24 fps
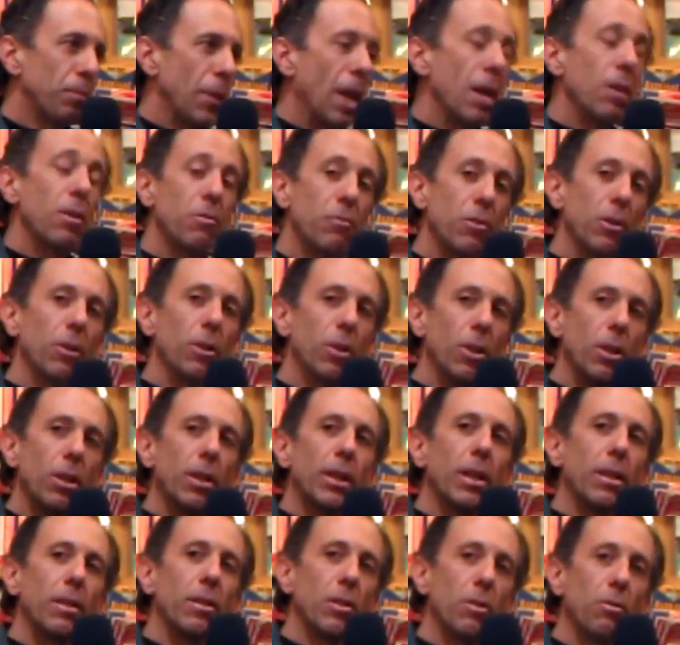And if you
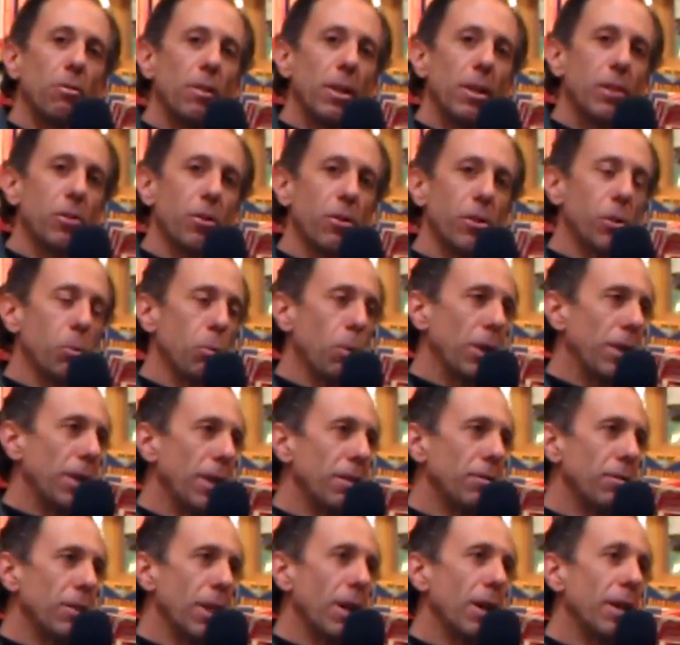look and you research what
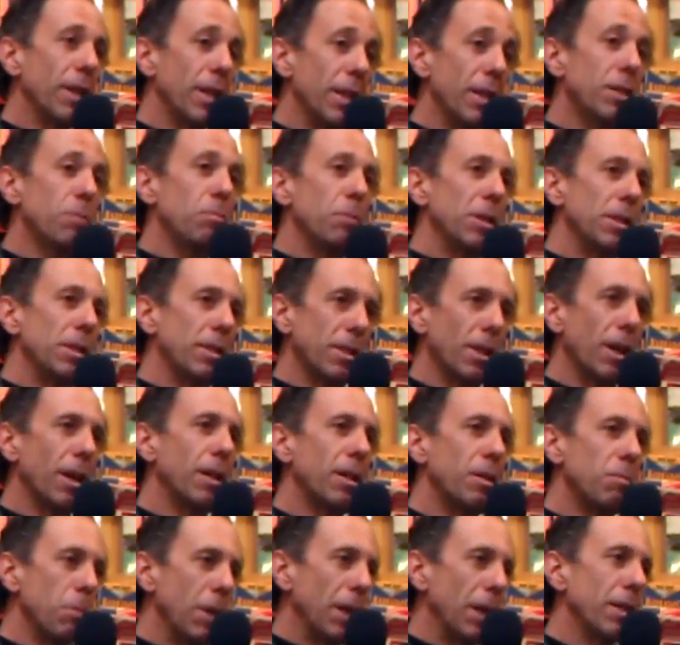they've done, he's been
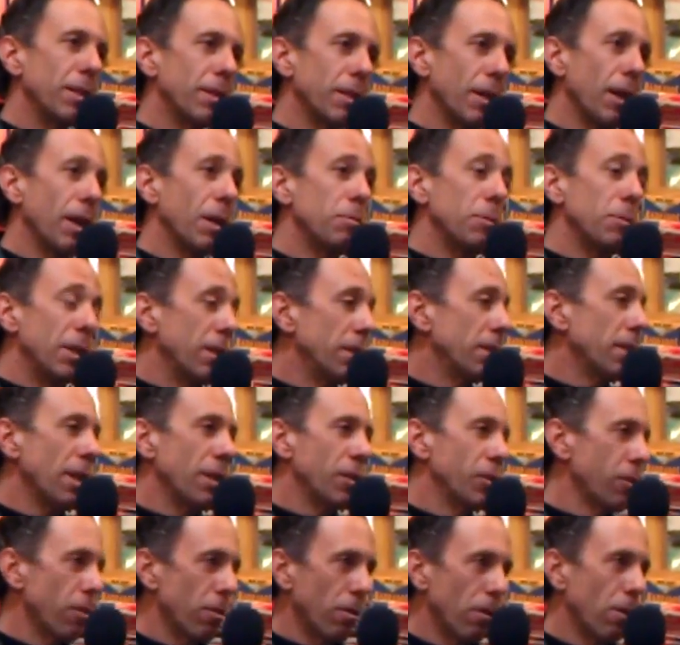cited many times. He's
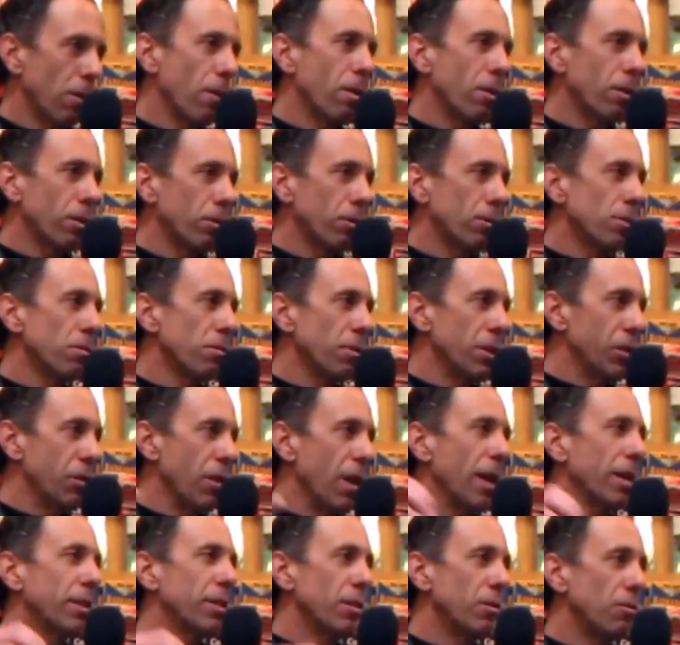had journal articles
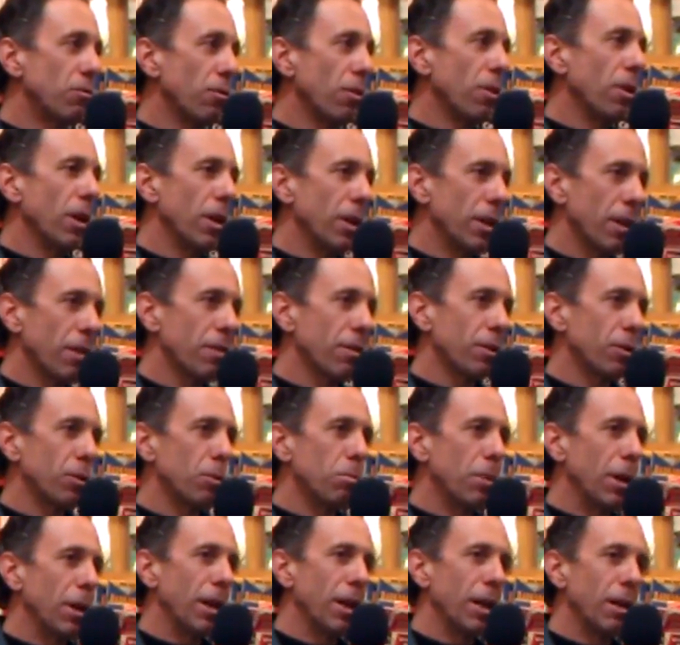retracted for
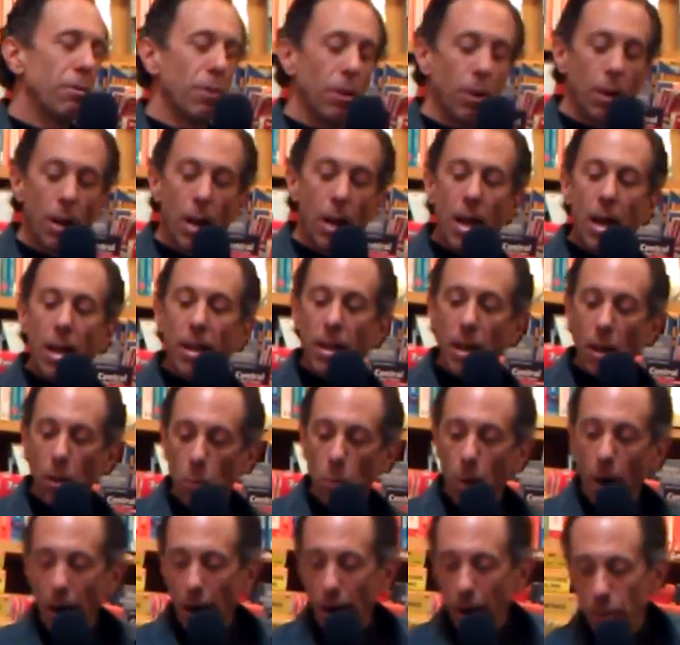unethical behavior. Now,
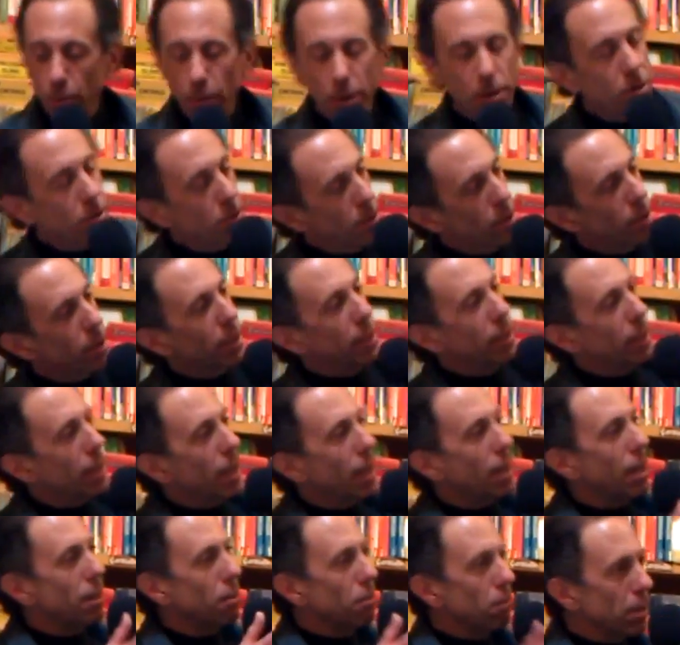why, when you're looking
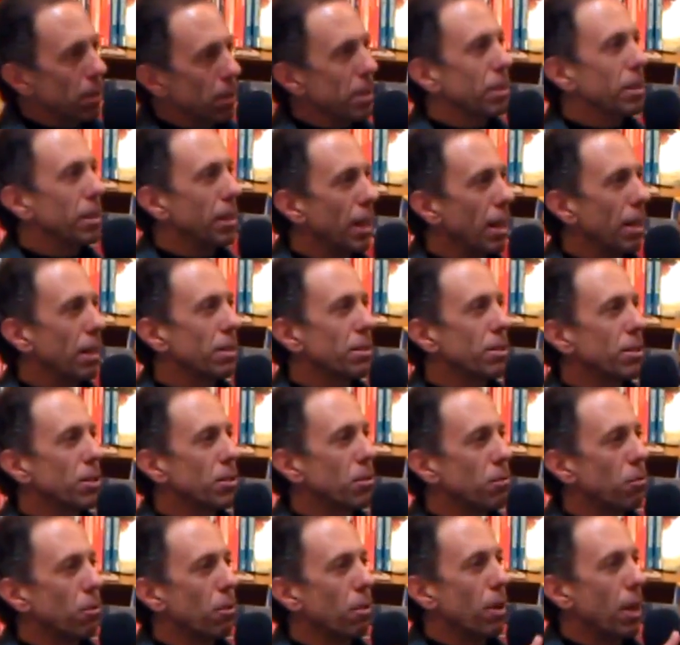at a risk
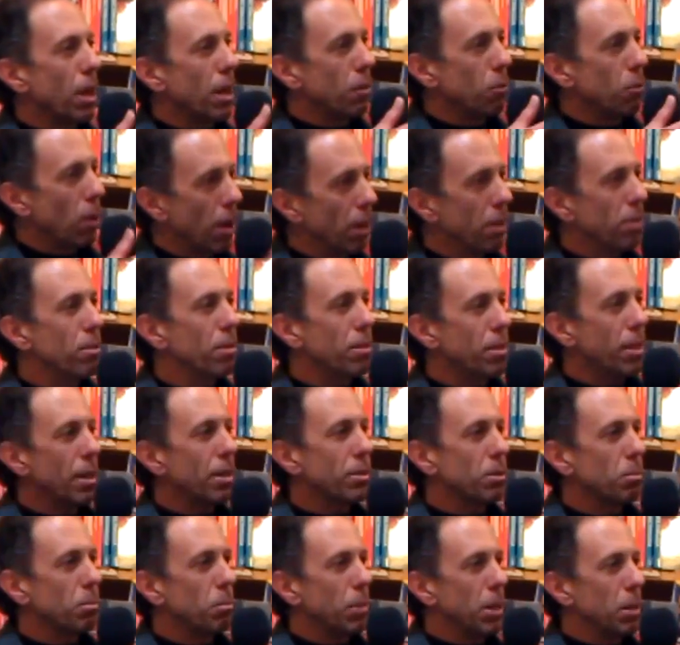analysis for a
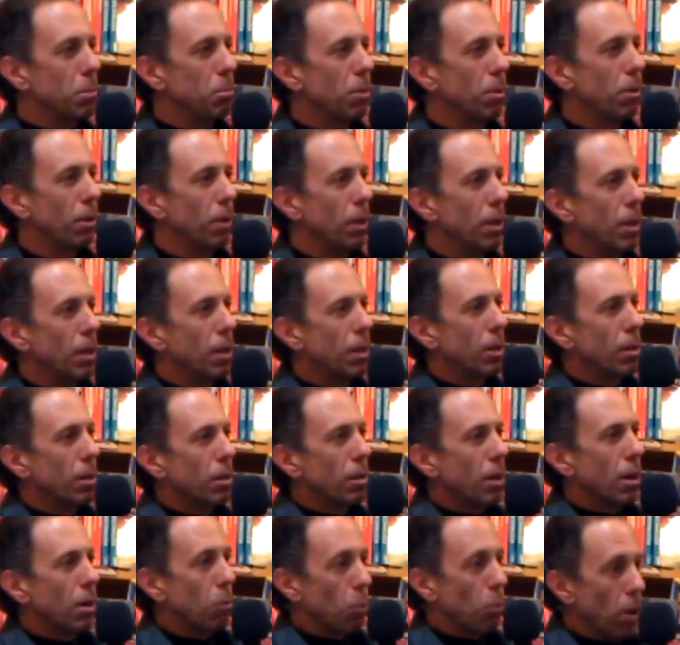100,000 people,
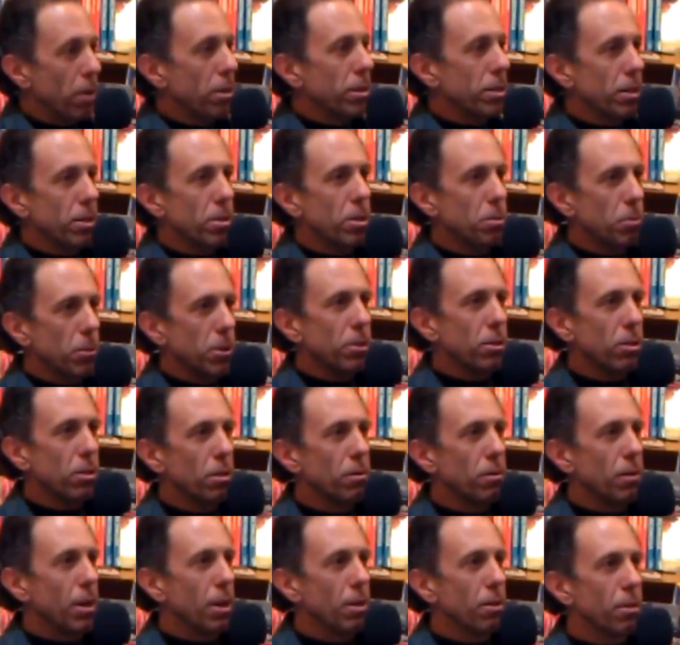a water system to
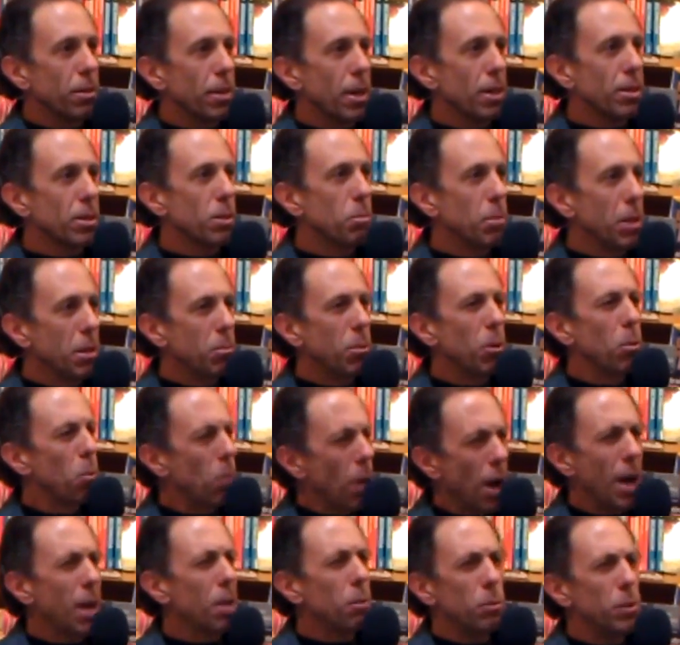serve 100,000 people,
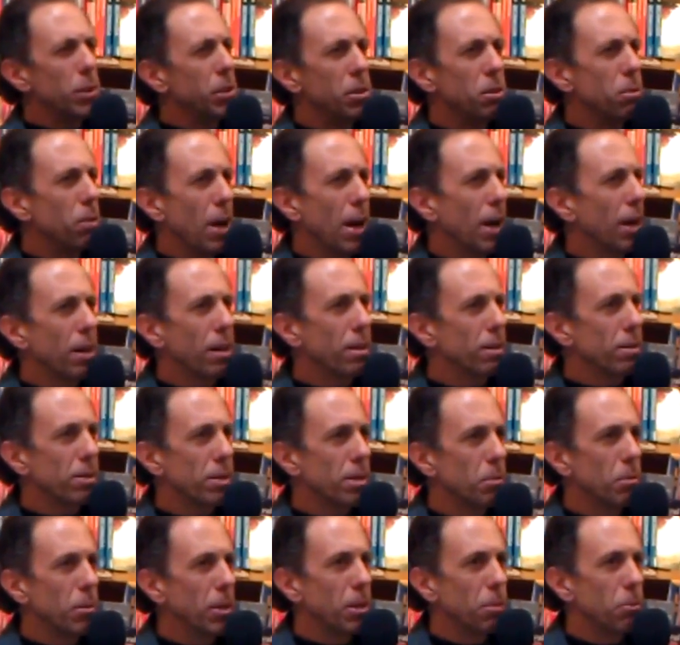why would you hire
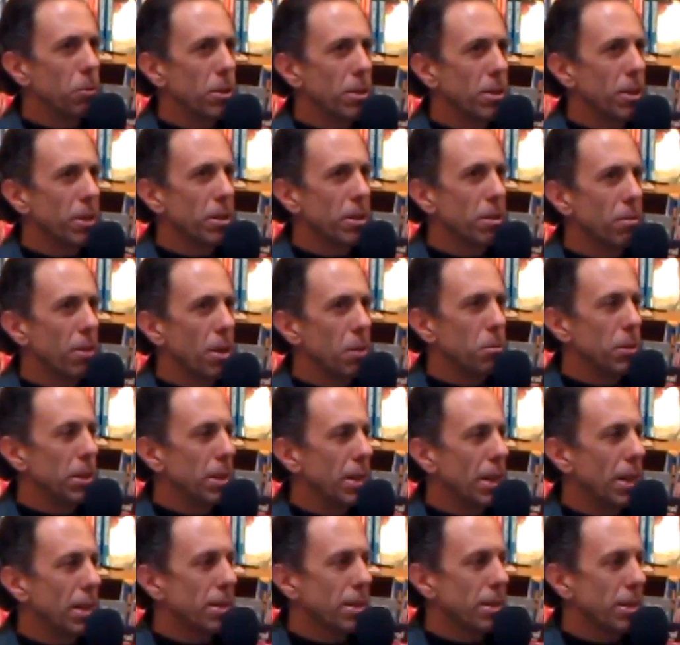somebody with such a
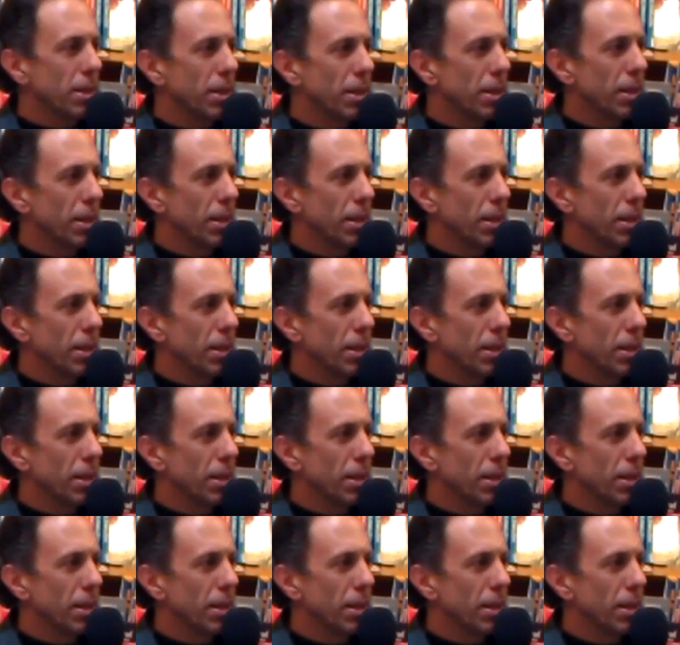reputation?